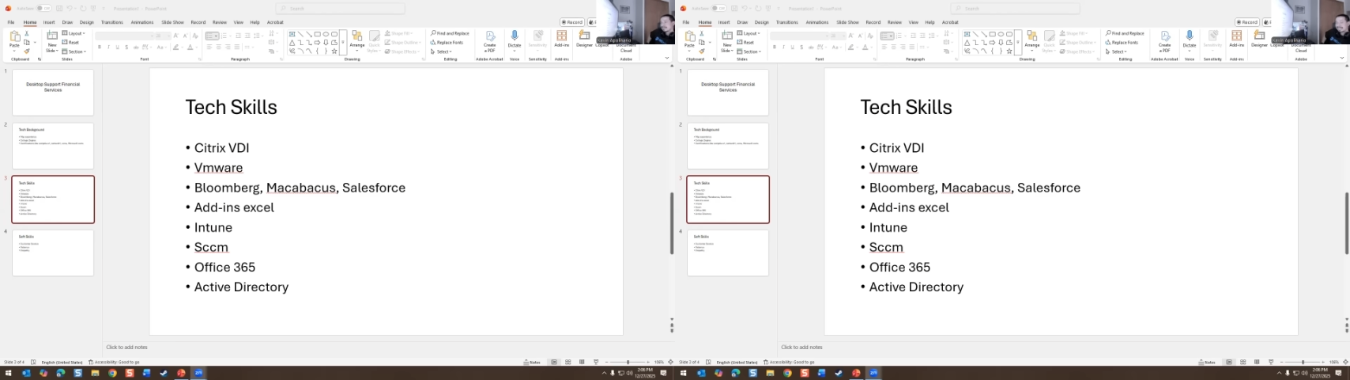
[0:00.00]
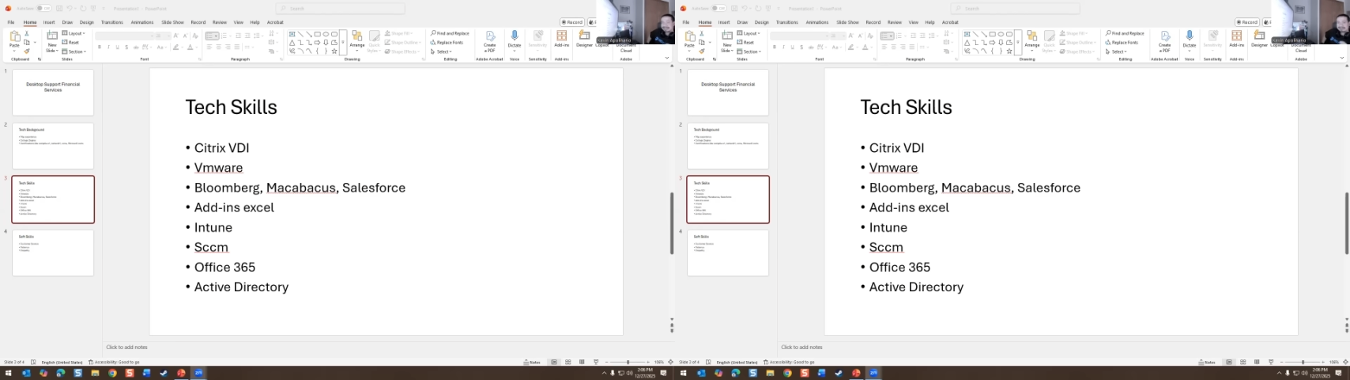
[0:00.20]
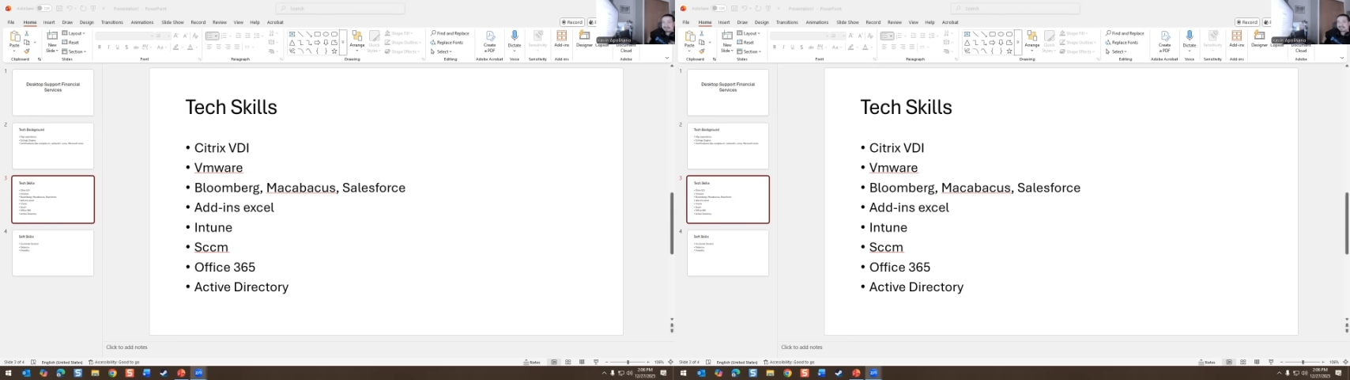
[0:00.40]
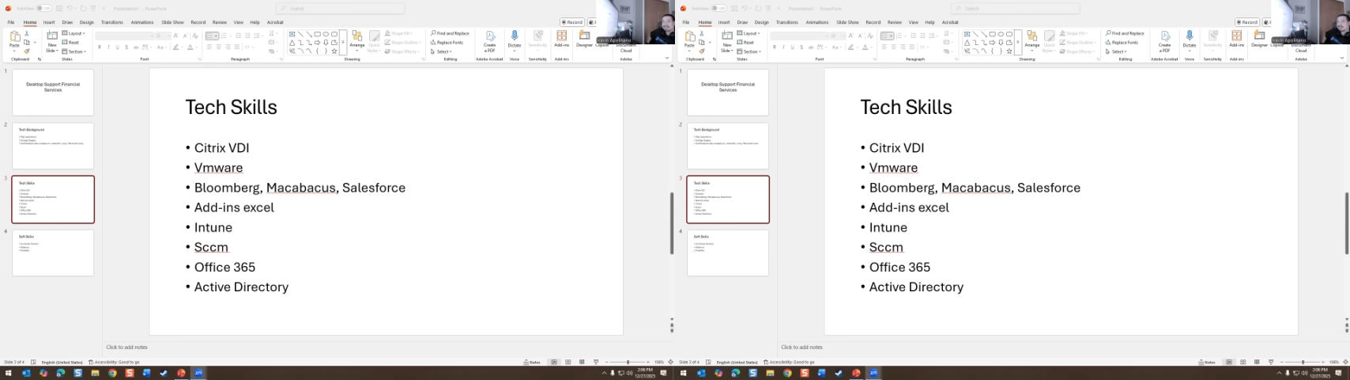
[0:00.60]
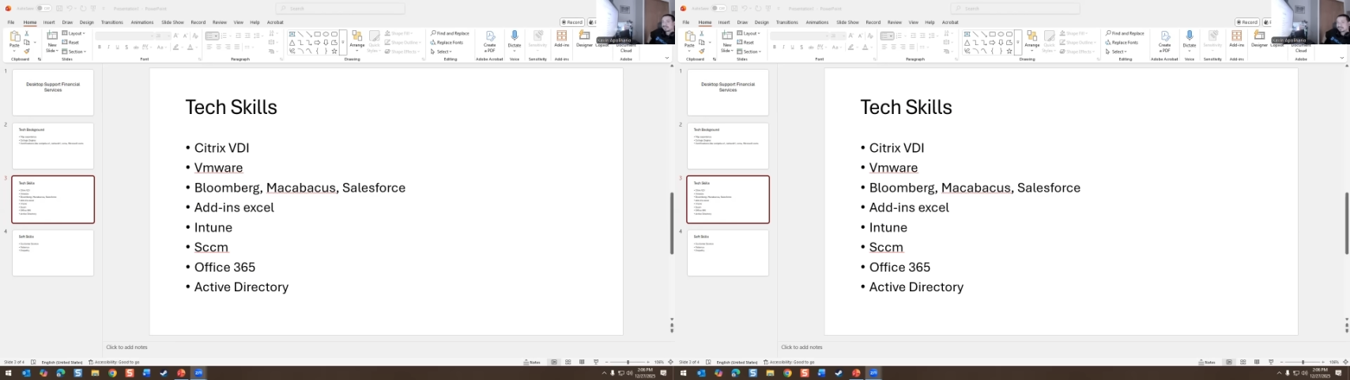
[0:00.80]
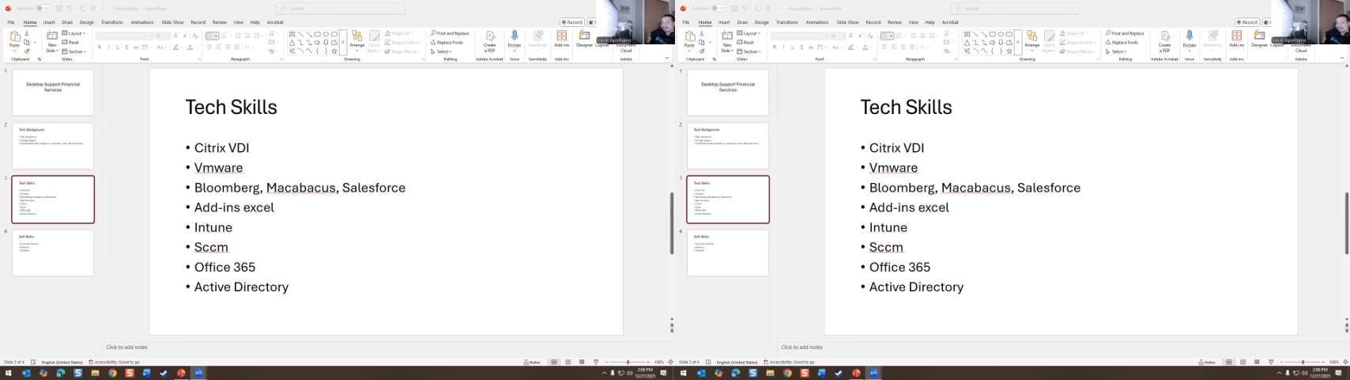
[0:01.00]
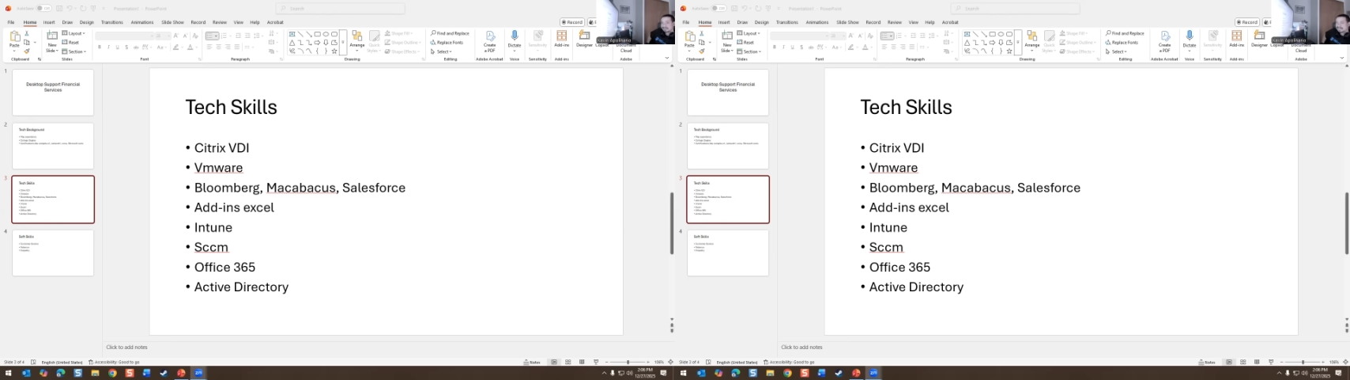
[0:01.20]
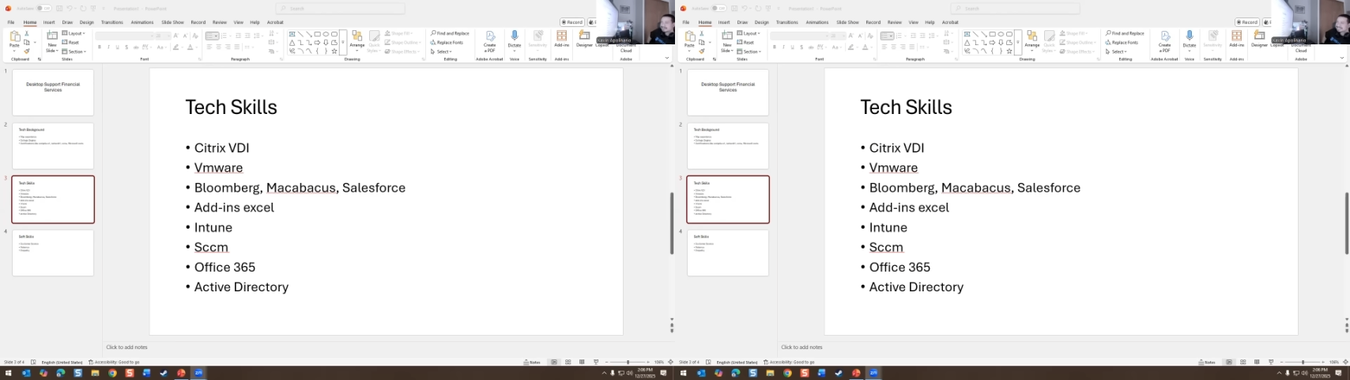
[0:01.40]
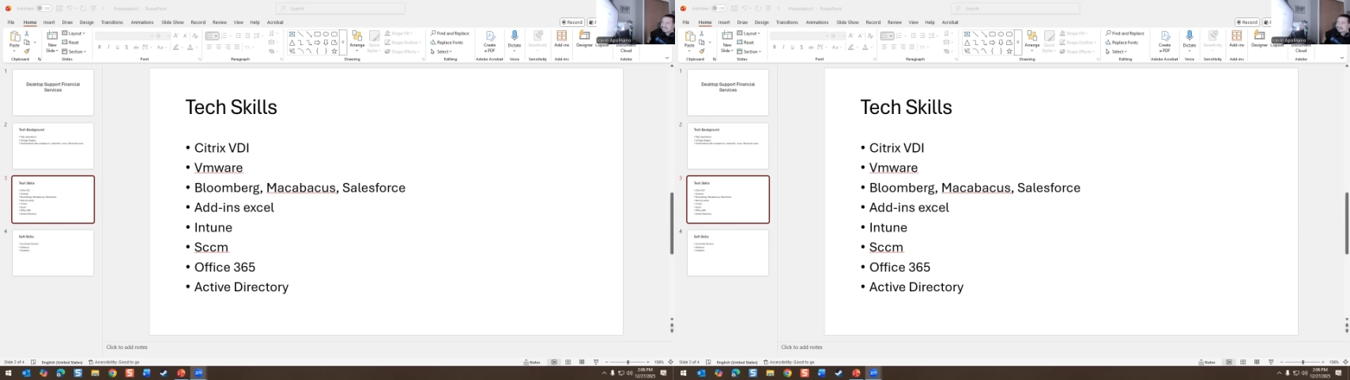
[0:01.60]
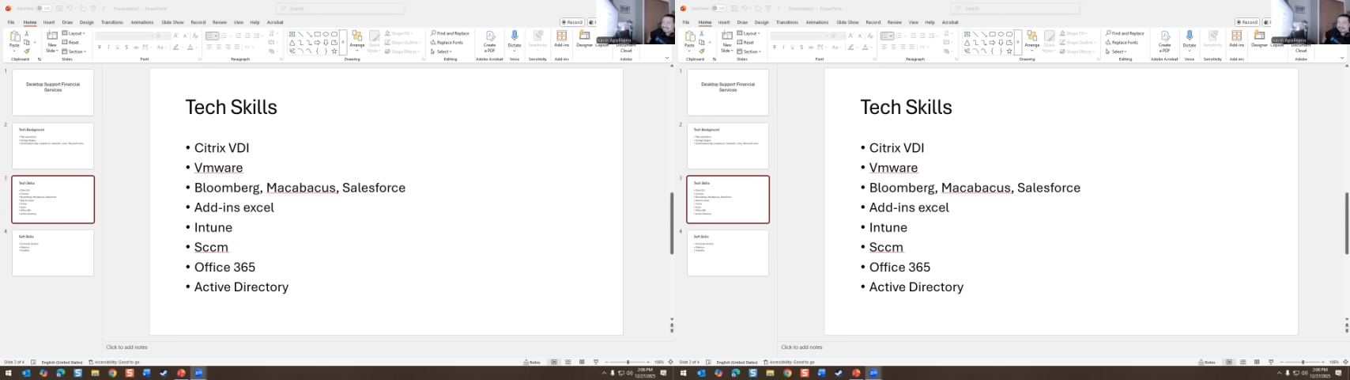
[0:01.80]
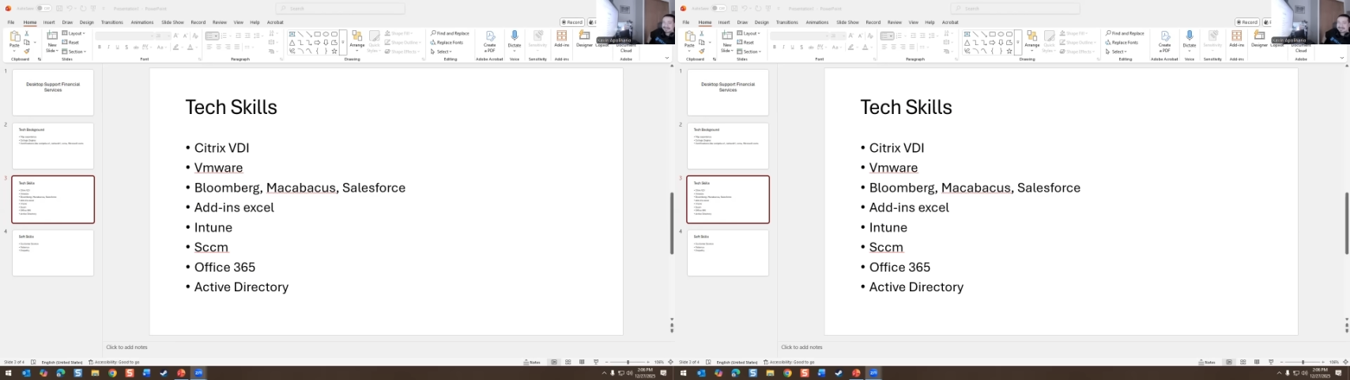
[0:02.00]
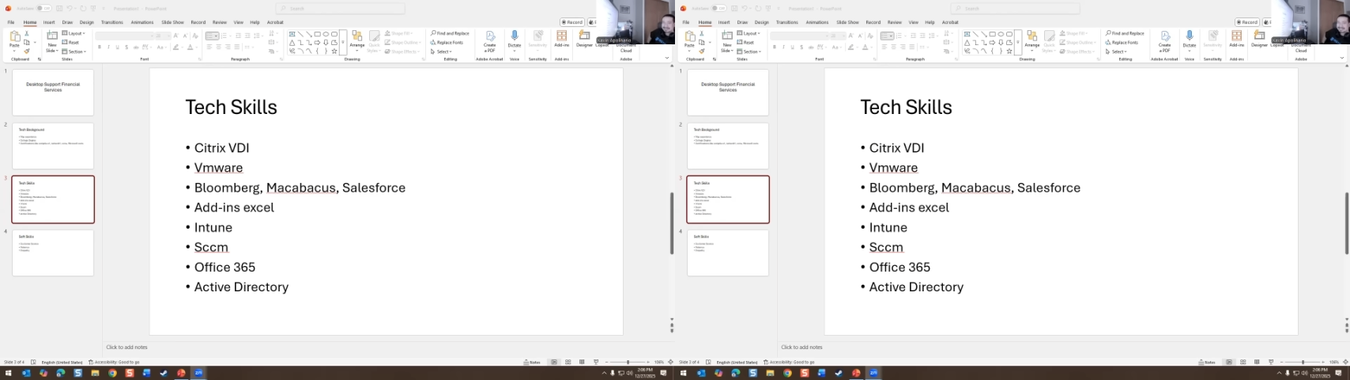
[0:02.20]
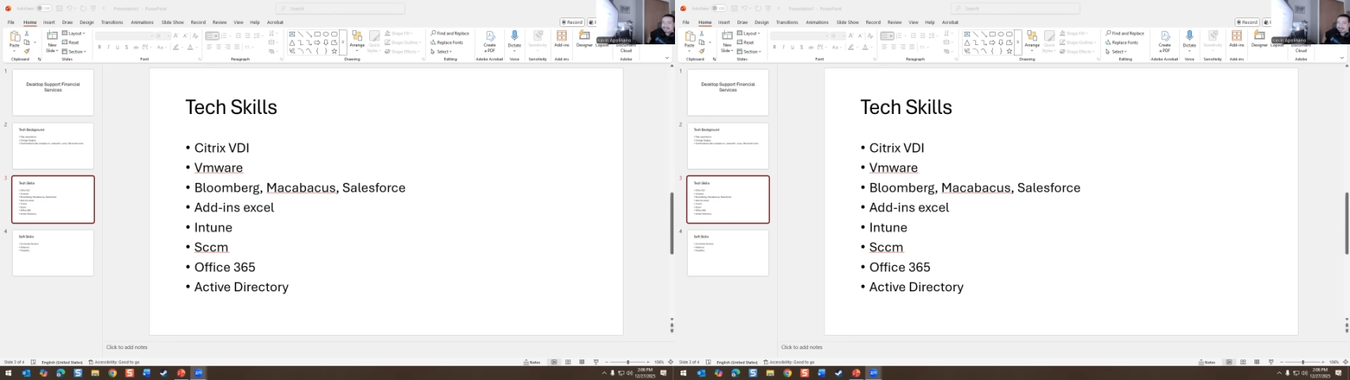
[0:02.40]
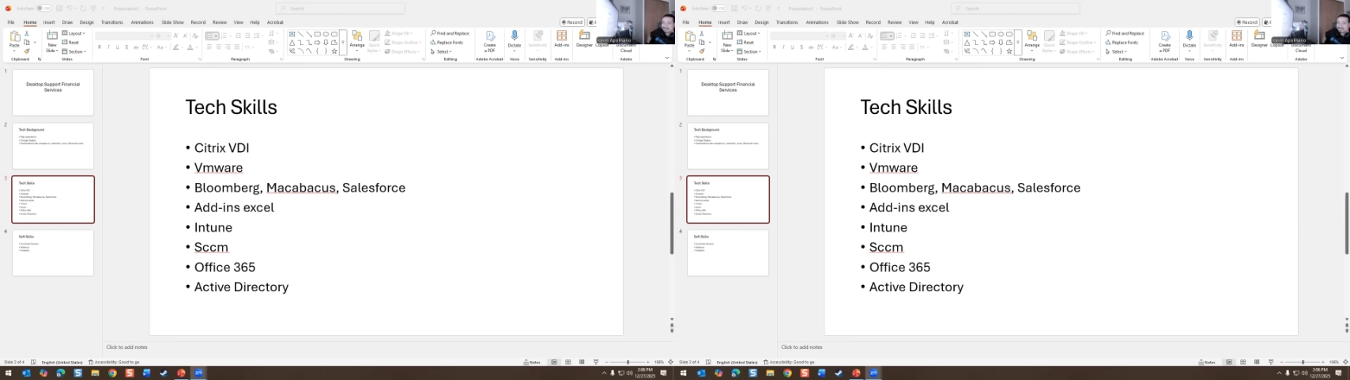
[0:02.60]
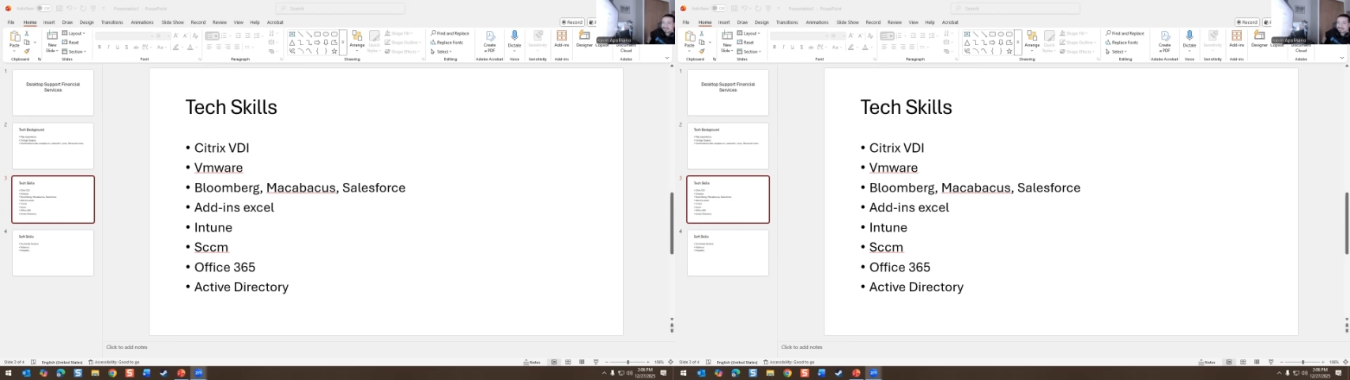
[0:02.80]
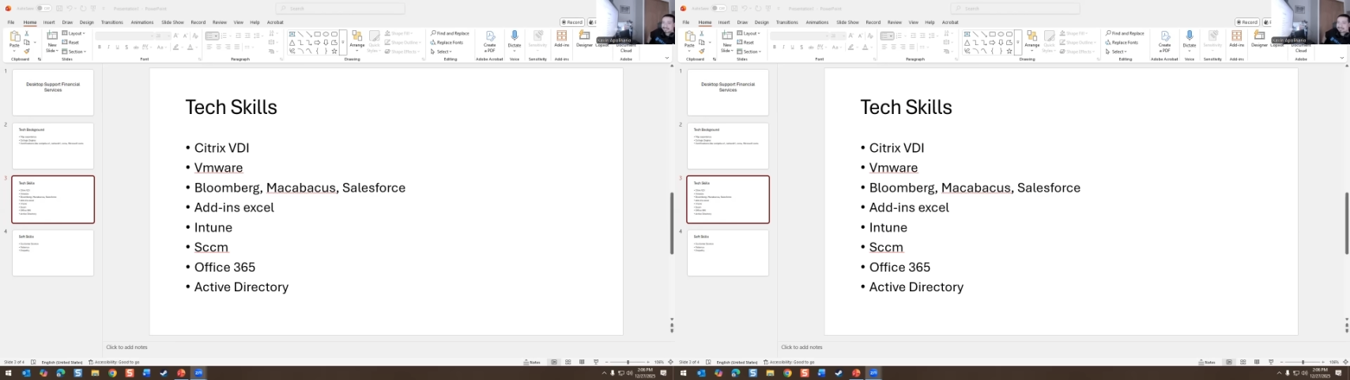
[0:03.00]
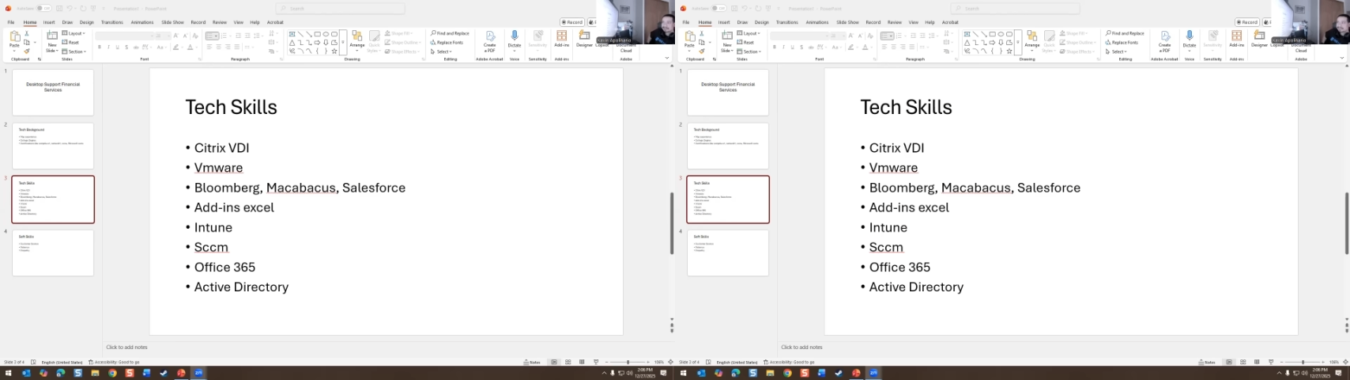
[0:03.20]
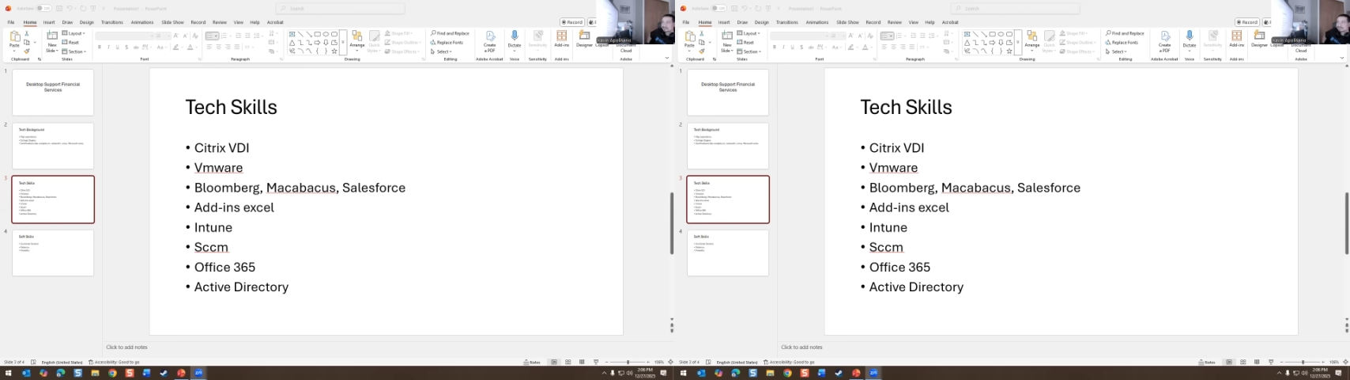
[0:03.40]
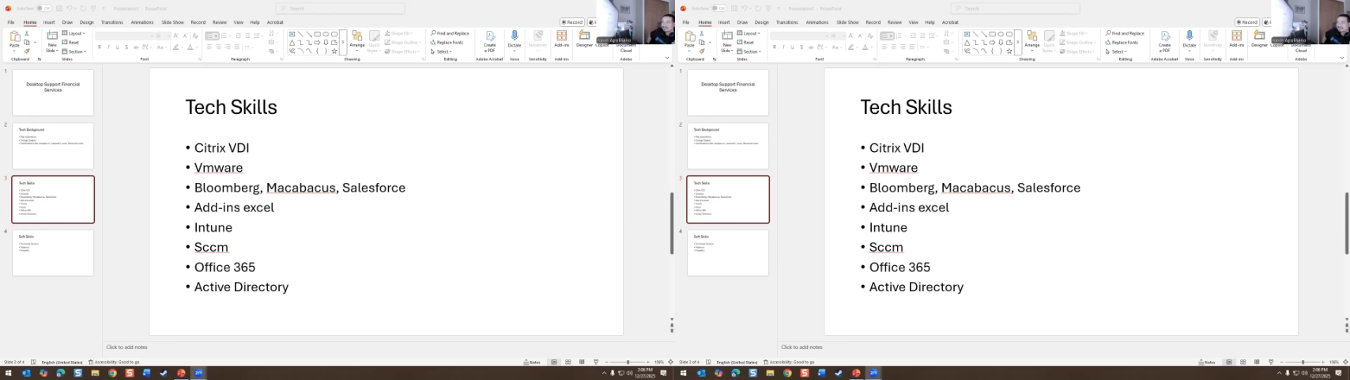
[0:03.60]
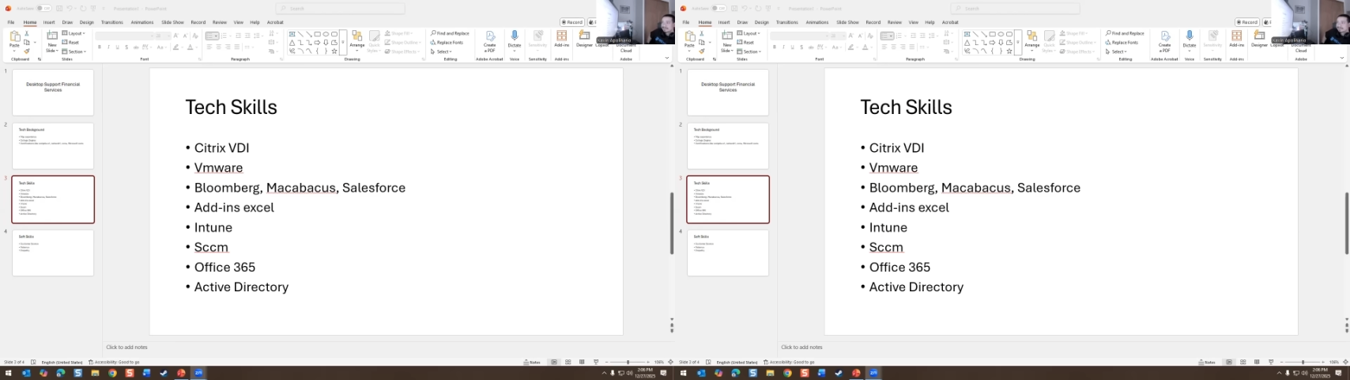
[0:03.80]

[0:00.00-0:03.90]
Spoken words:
Nobody's mouth can be seen.